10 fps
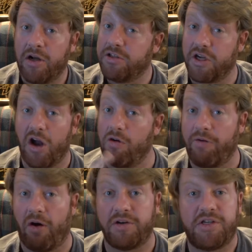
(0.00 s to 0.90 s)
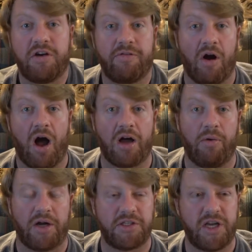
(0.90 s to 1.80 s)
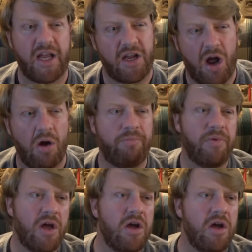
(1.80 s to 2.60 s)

to go volunteer for Hawkwatch and like, you know,